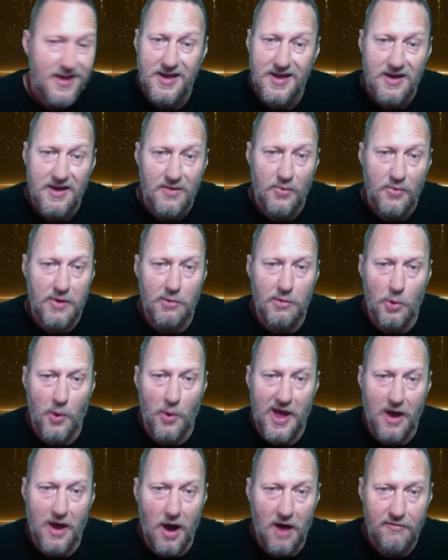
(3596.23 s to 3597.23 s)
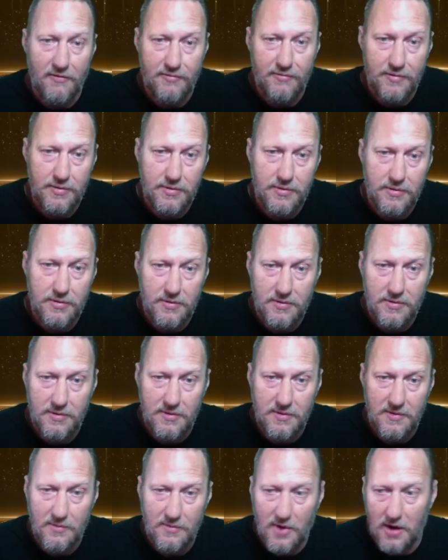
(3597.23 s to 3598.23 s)
We were way off.
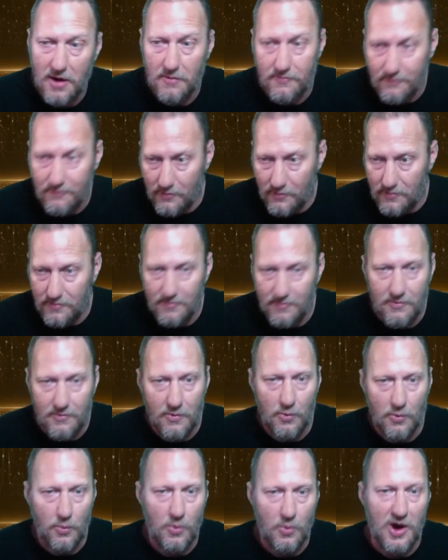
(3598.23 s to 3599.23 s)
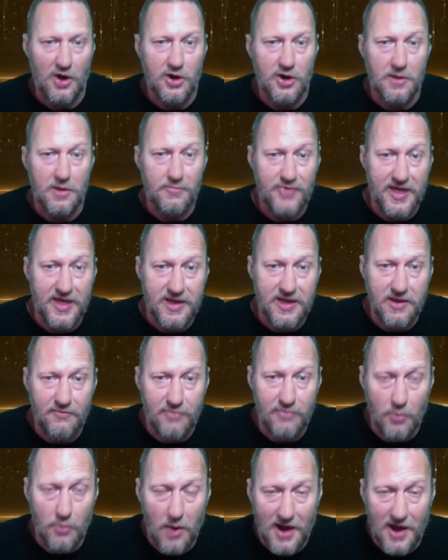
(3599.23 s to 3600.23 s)
Well, welcome. Thank you
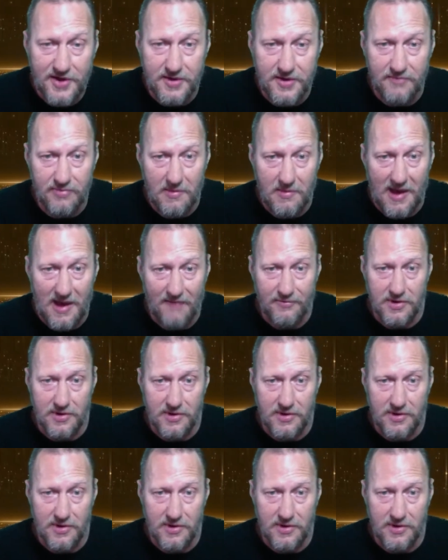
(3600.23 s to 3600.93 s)
for watching from Africa.